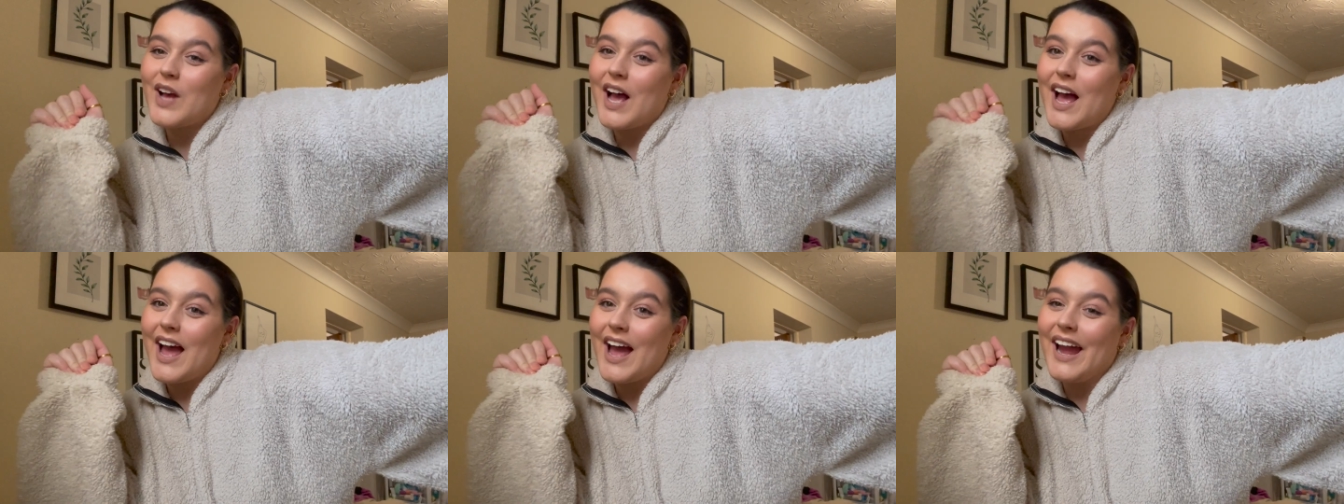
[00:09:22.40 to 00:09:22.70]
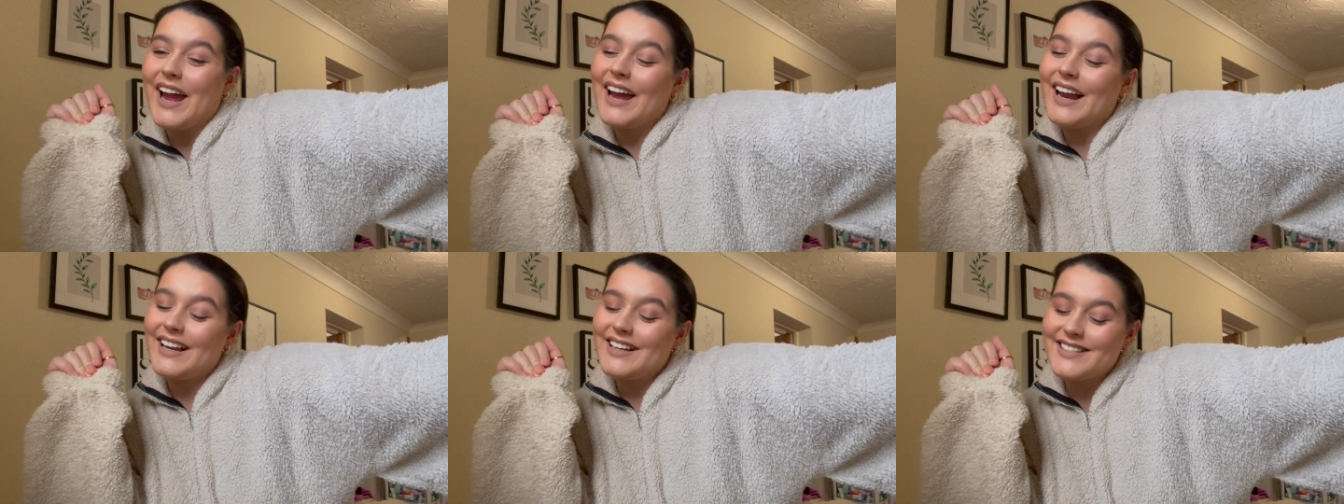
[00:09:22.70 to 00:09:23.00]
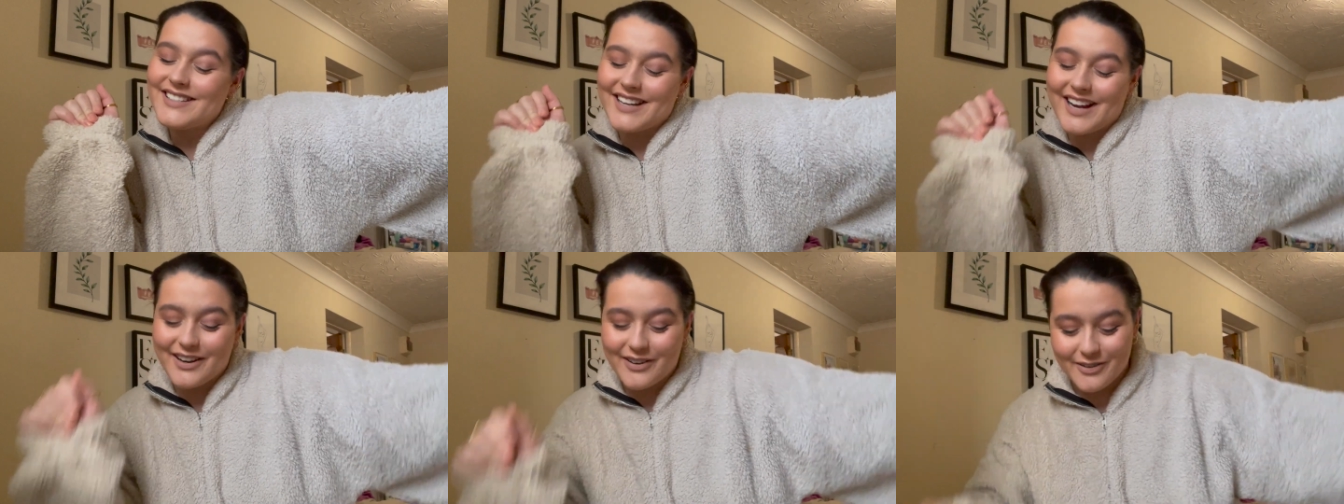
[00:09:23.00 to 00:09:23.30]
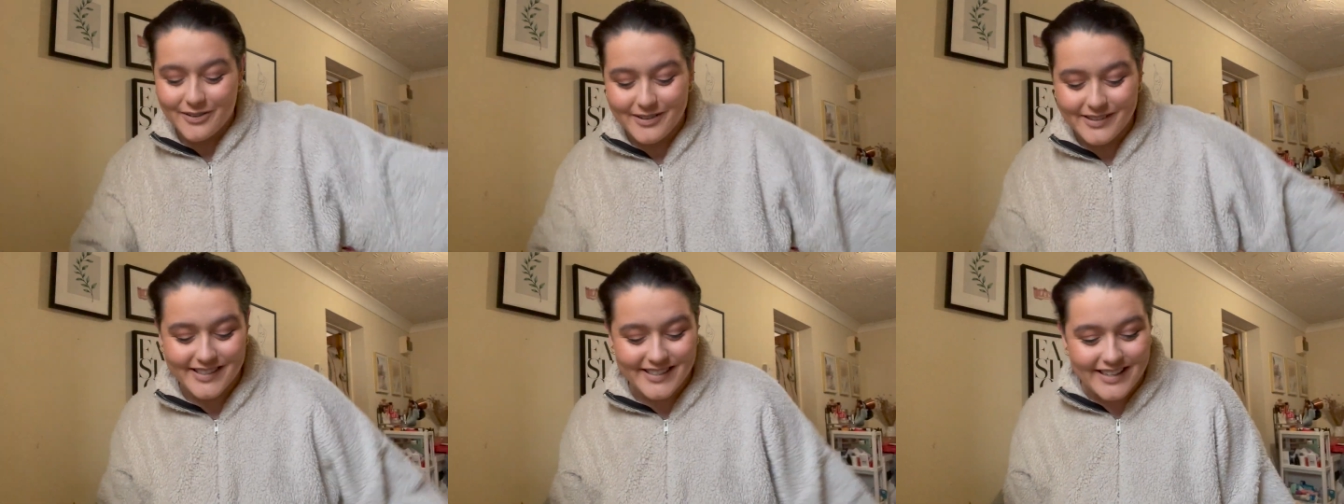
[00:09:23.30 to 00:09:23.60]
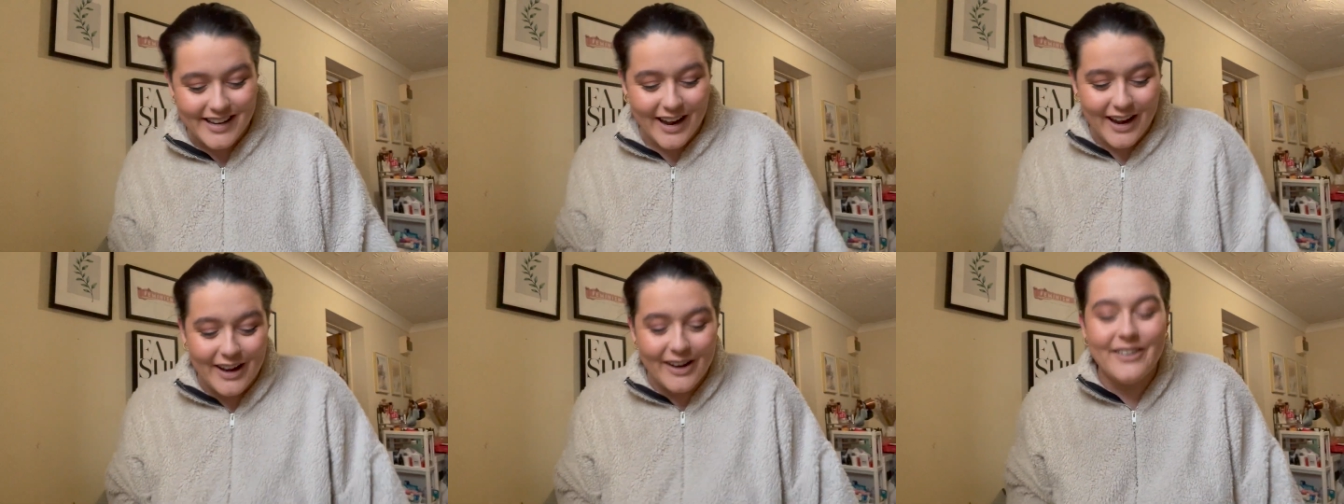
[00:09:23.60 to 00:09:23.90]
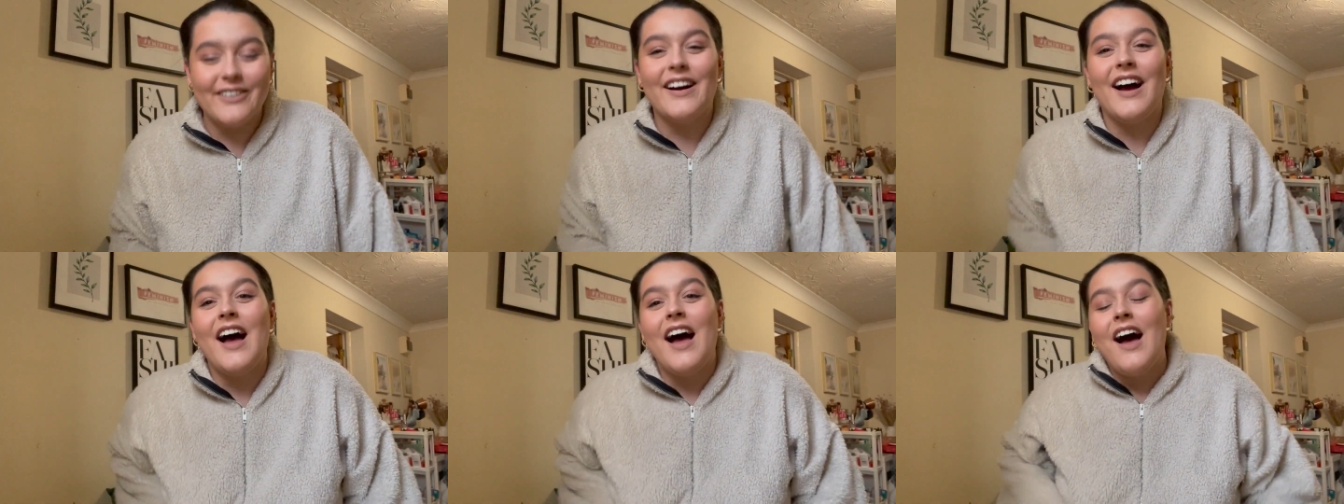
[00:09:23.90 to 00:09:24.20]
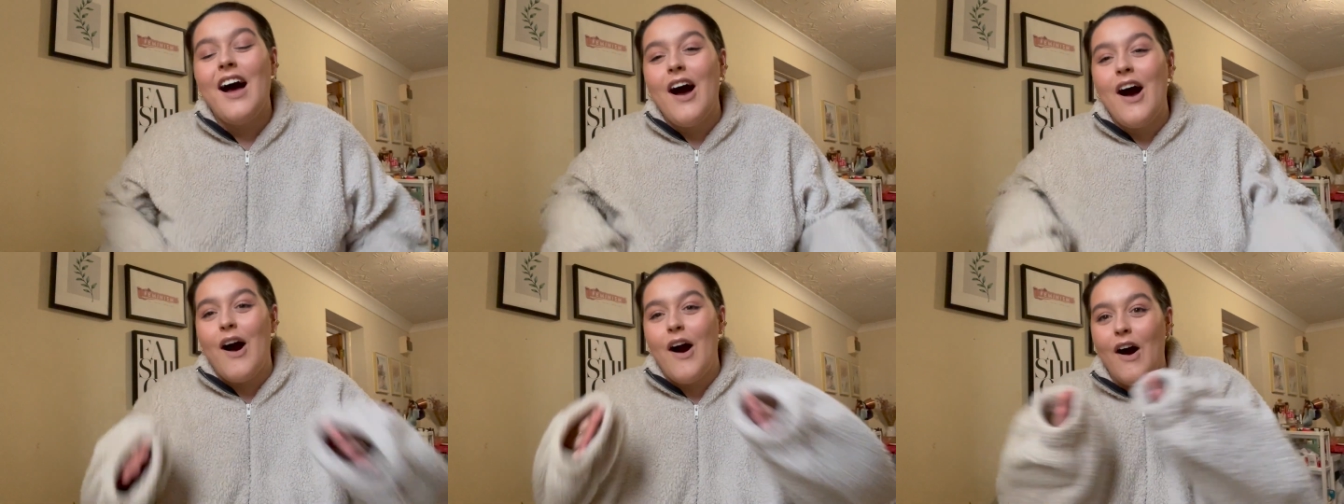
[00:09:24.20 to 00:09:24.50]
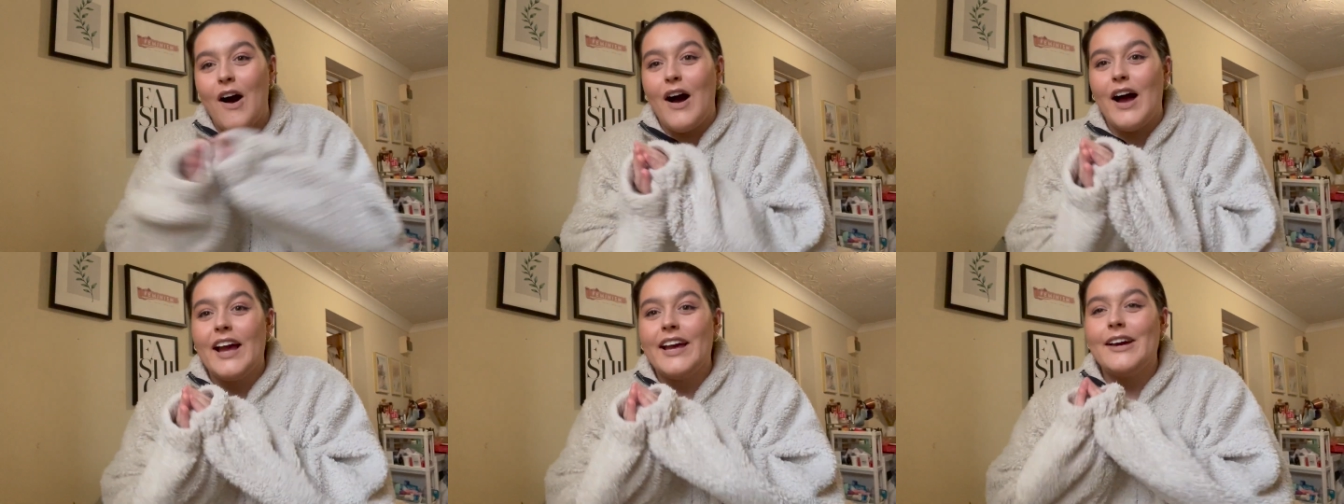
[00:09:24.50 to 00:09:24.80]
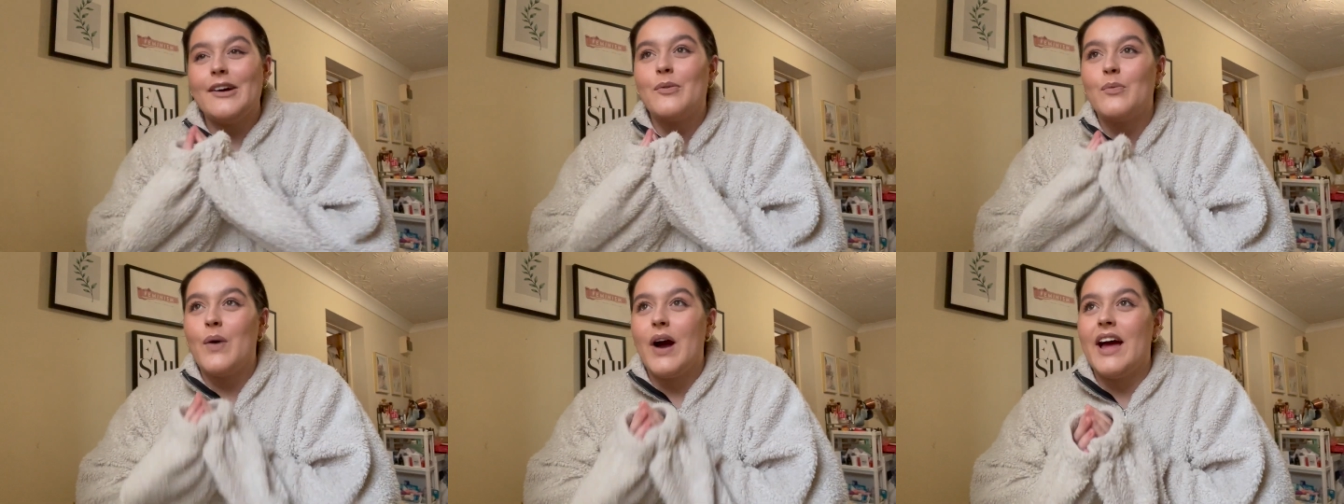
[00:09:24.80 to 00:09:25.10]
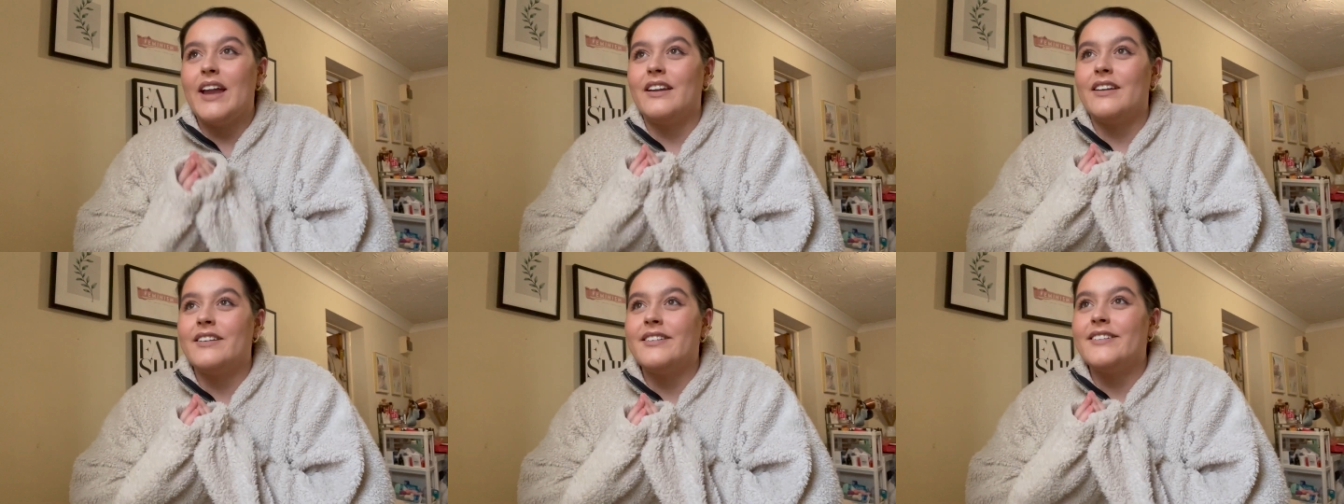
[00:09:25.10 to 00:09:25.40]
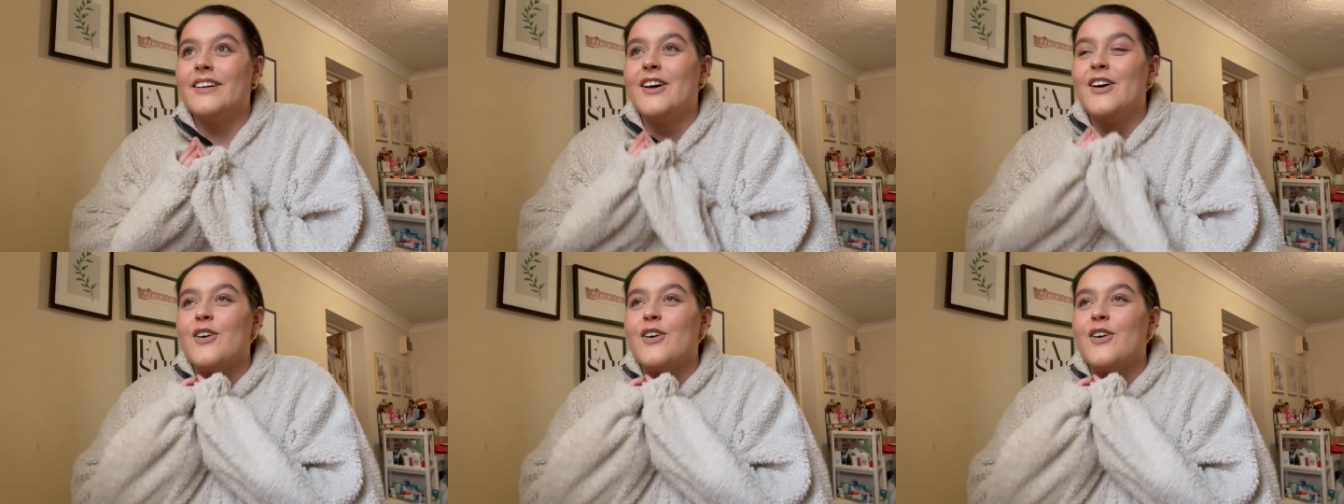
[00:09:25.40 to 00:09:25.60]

Hey Ellie's channel, so I went